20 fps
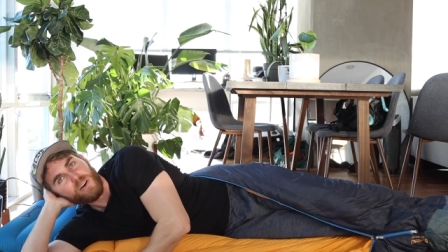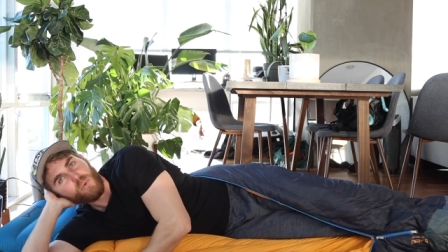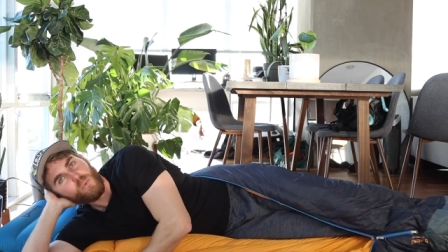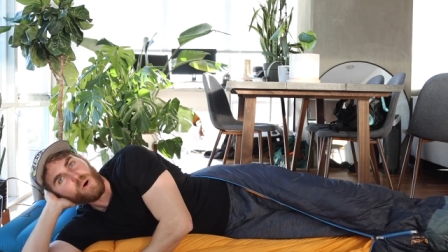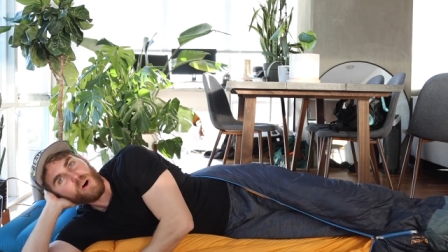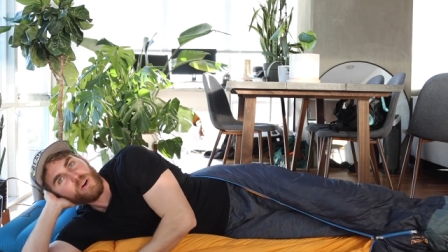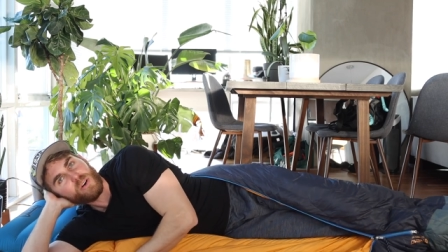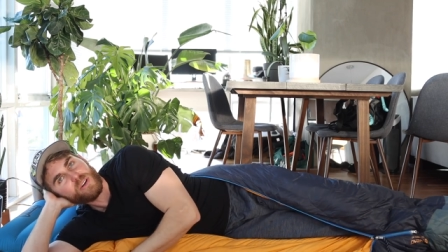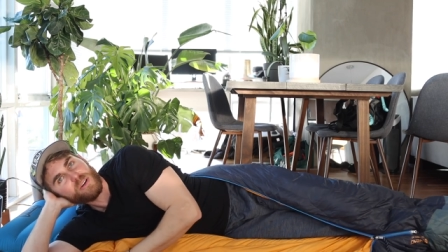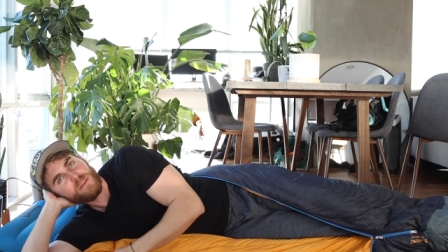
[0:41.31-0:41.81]

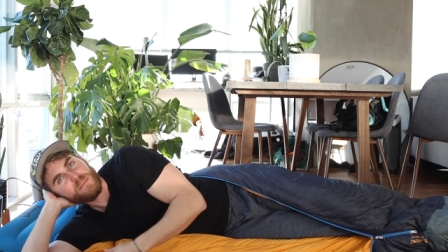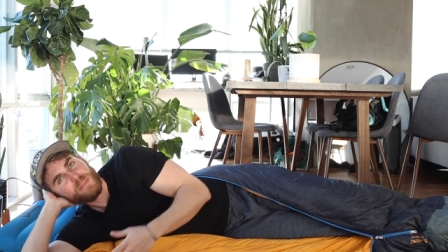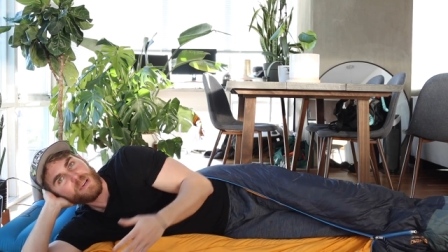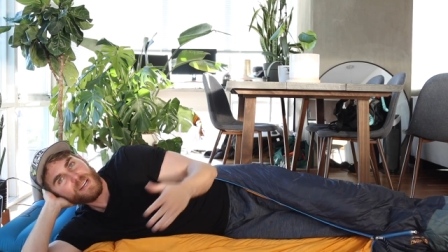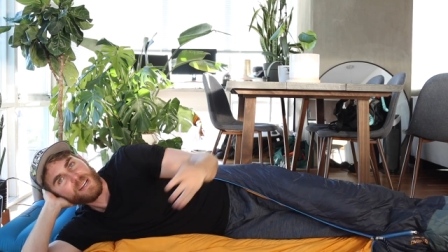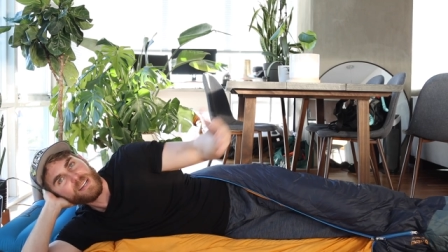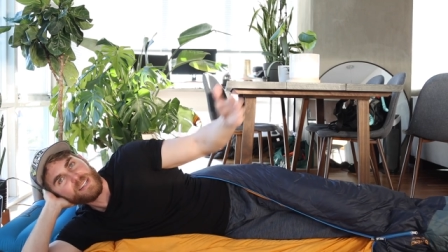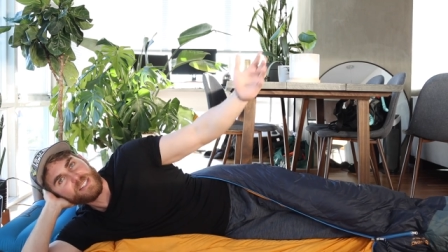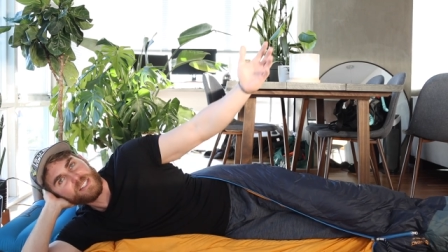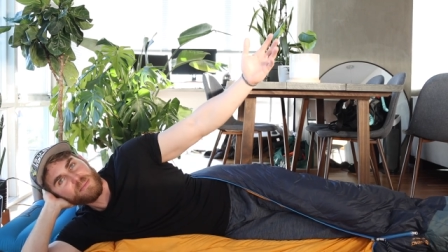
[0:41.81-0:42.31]
Welcome
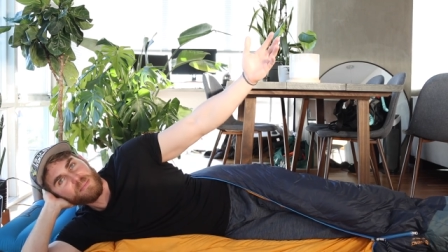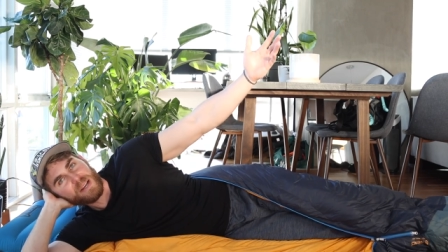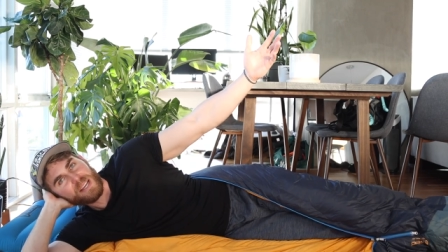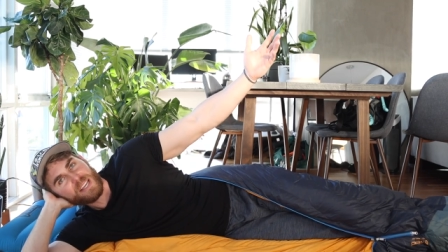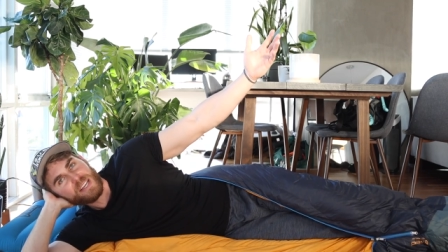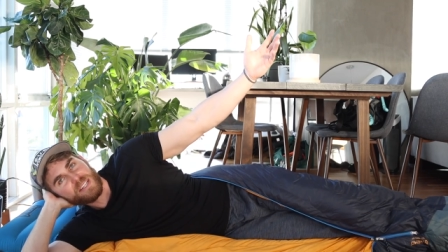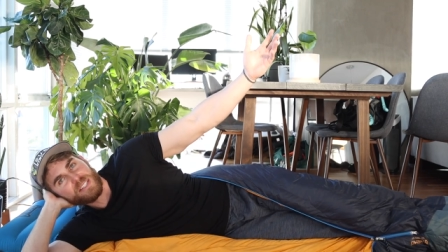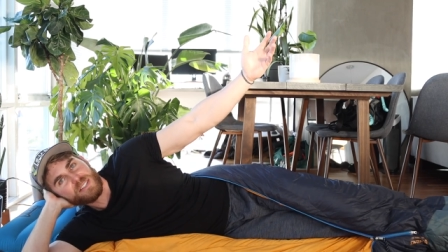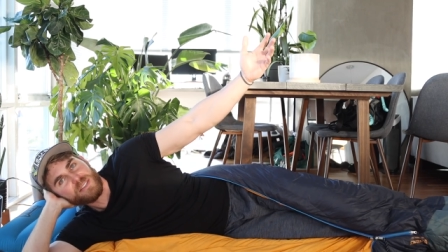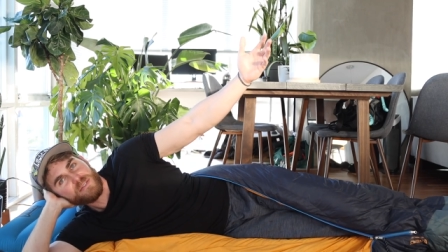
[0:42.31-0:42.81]
to my
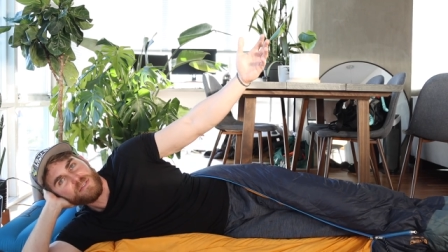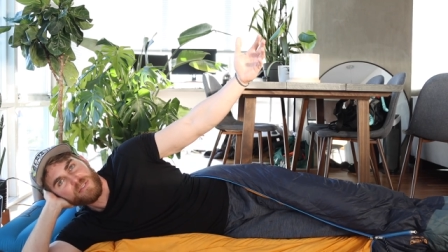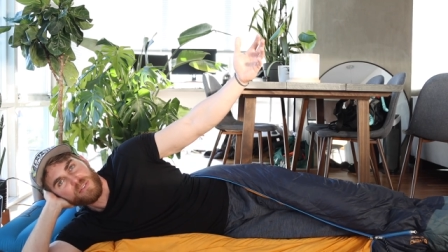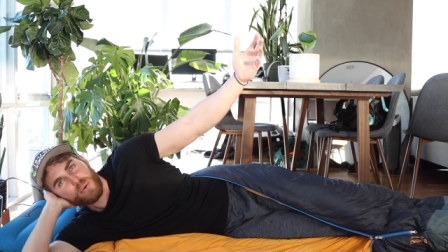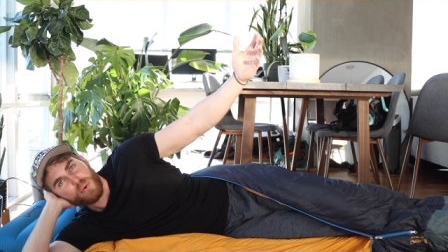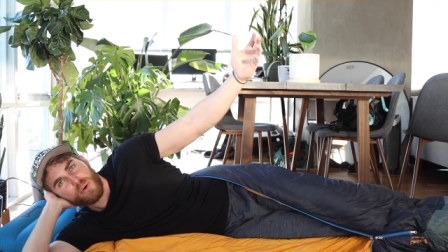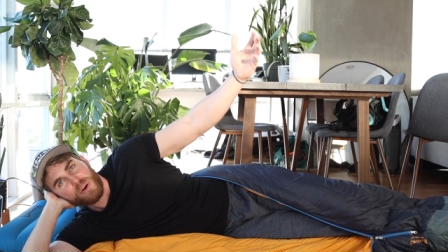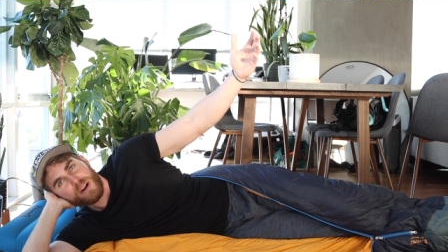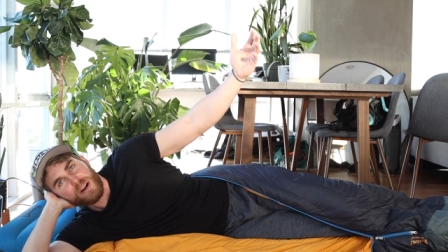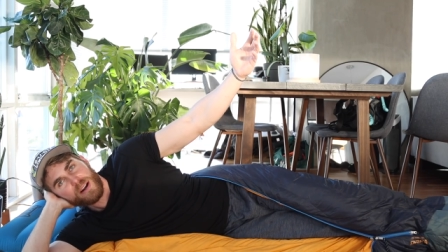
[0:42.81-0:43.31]
kitchen
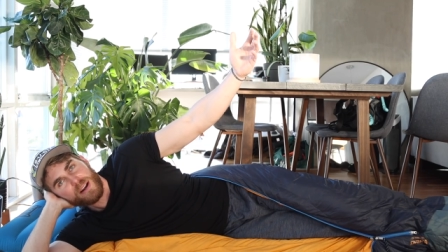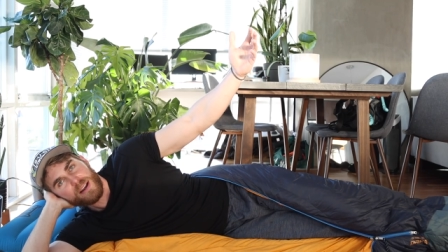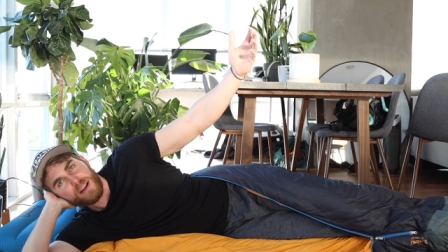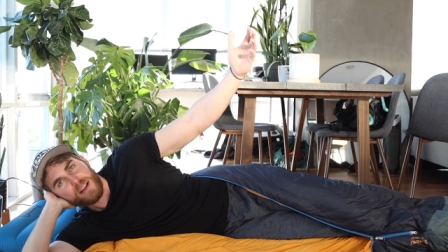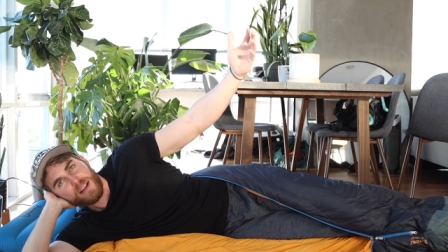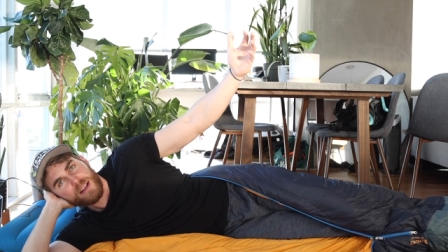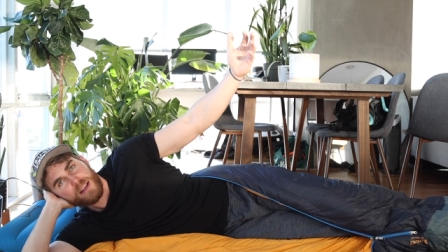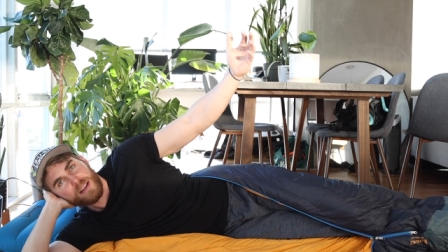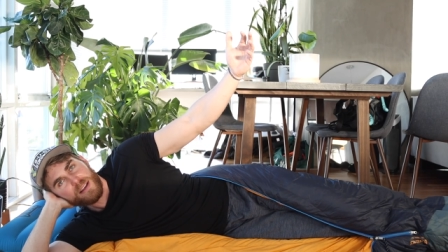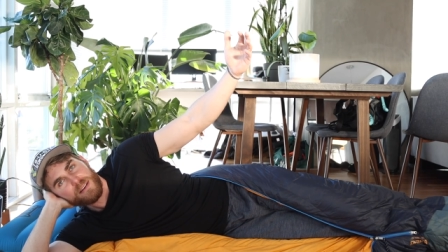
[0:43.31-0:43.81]
floor
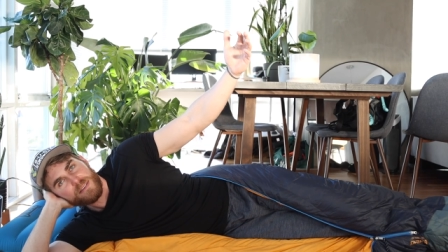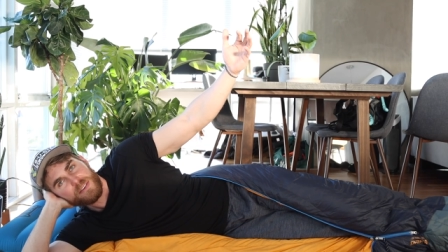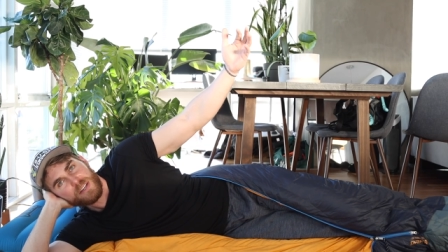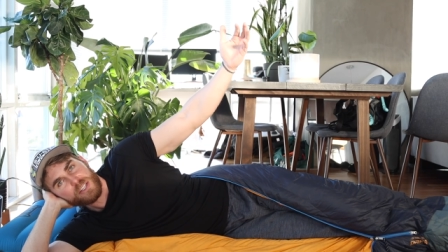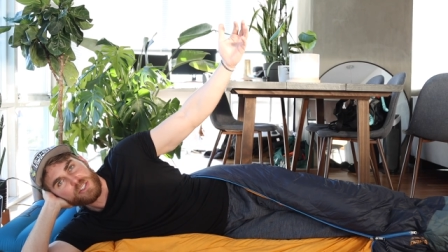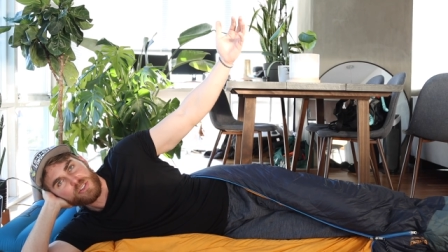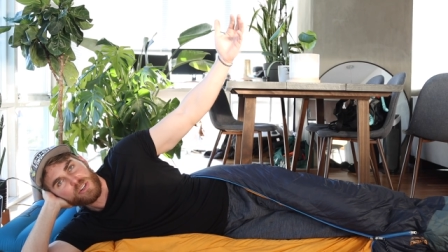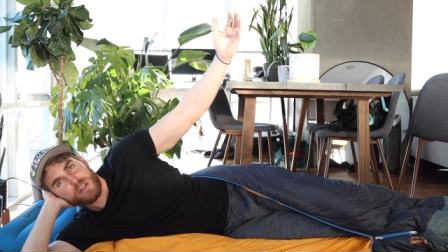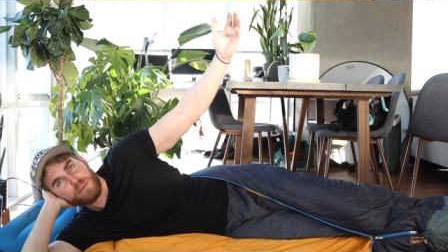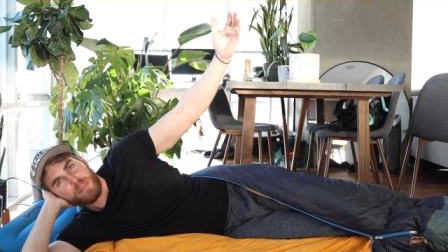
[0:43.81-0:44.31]

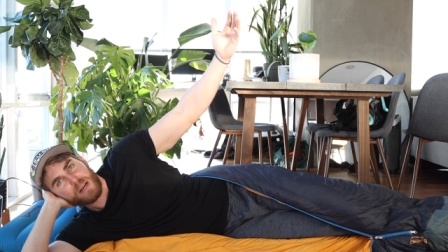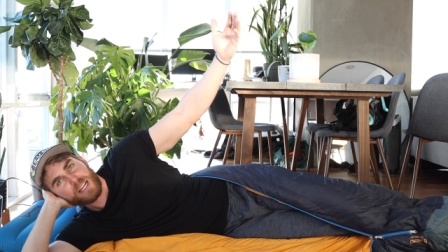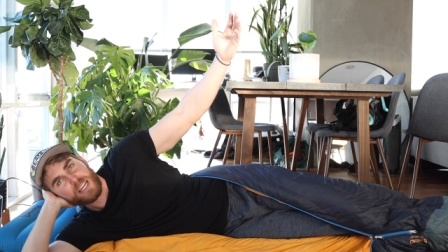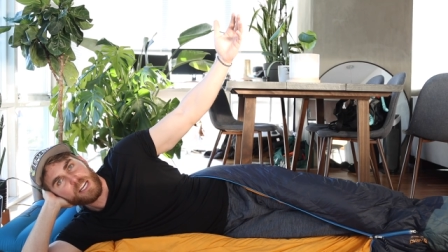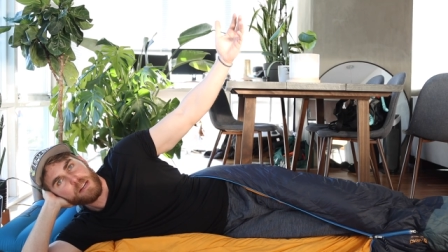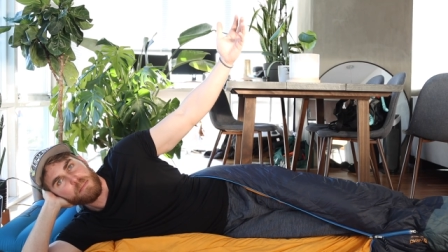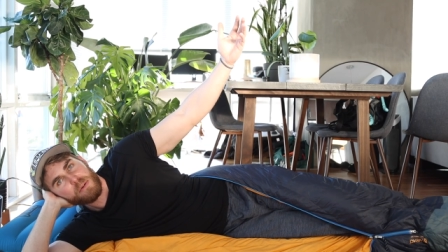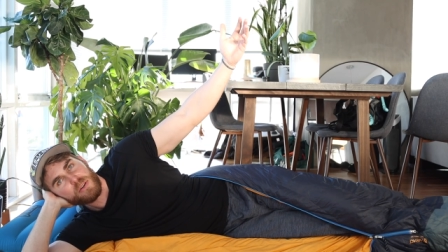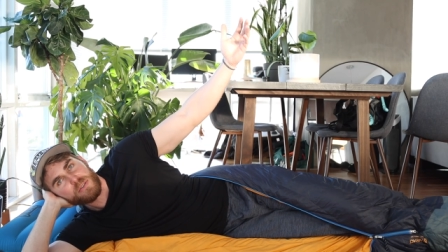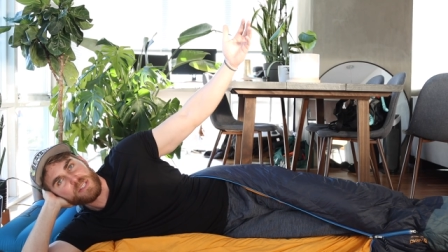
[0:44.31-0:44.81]
featuring my
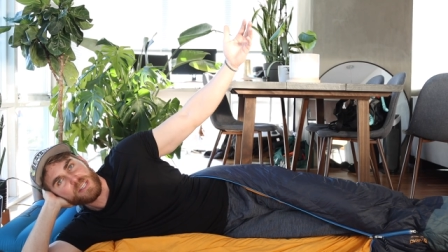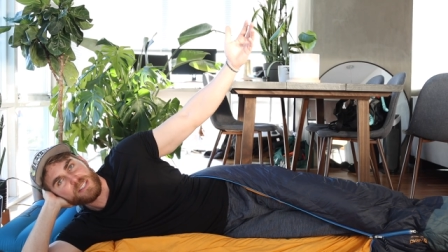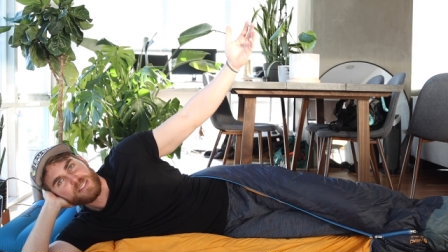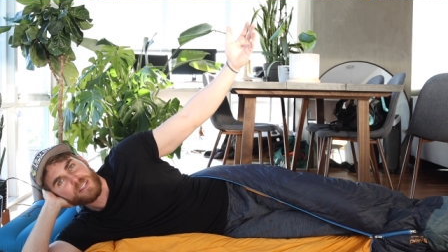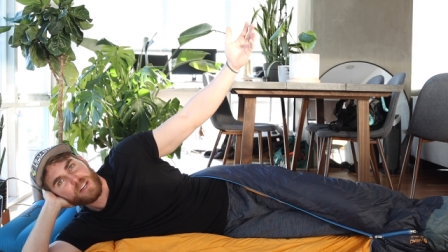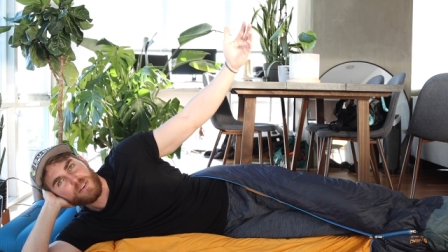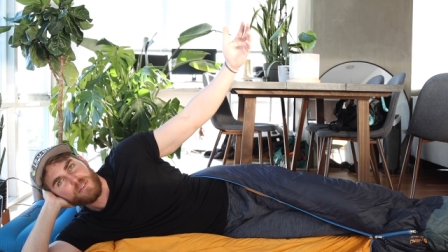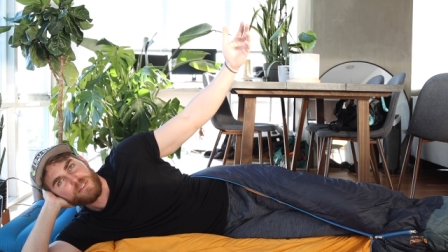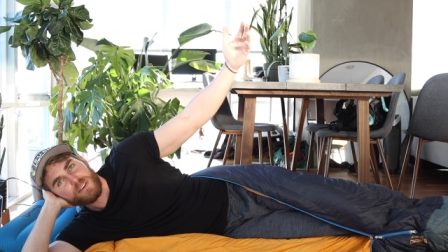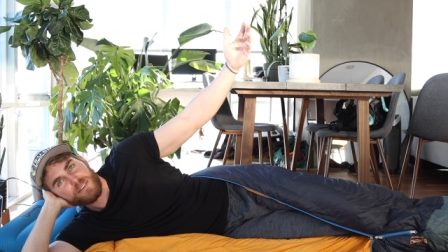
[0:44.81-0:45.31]
Nemo
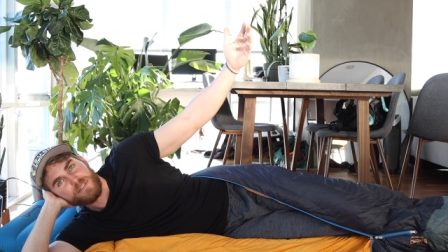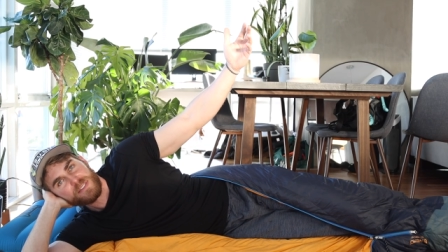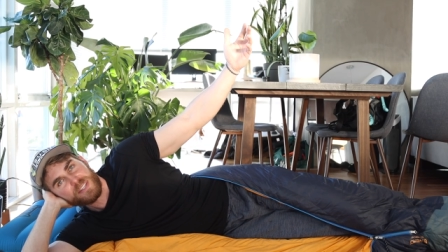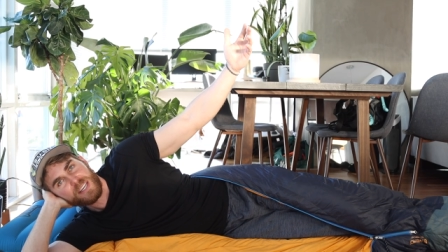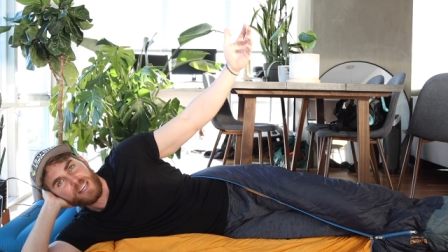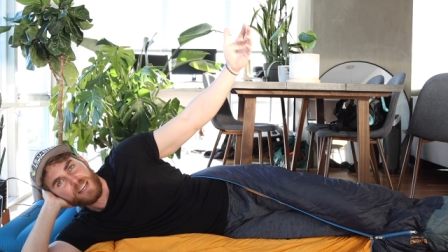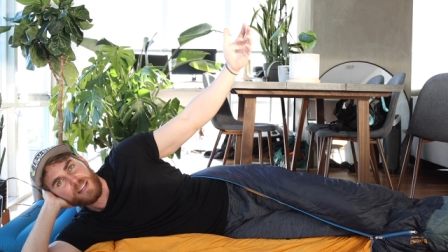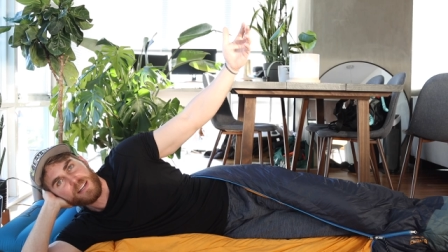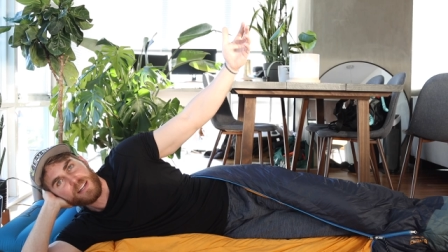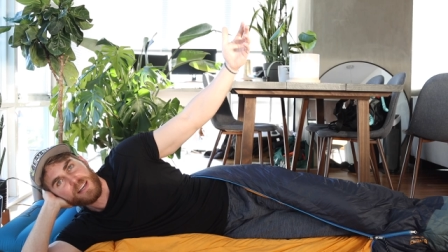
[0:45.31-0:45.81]
Disco
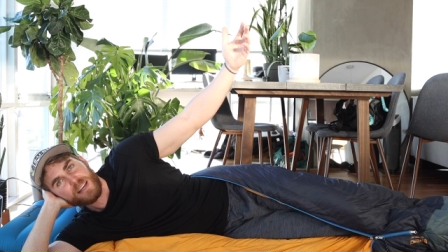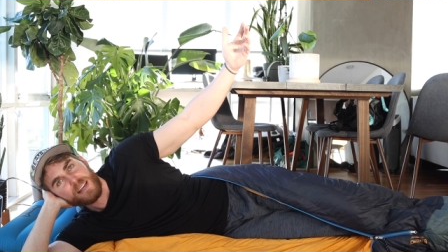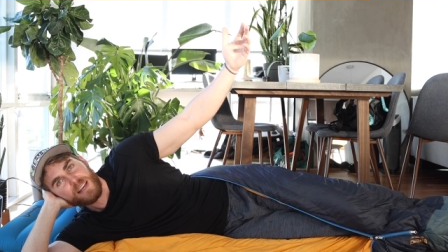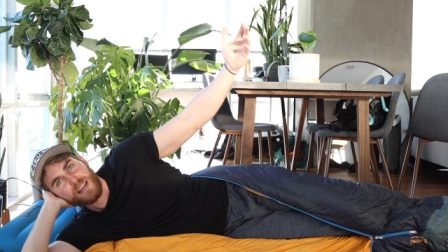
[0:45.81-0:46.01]
15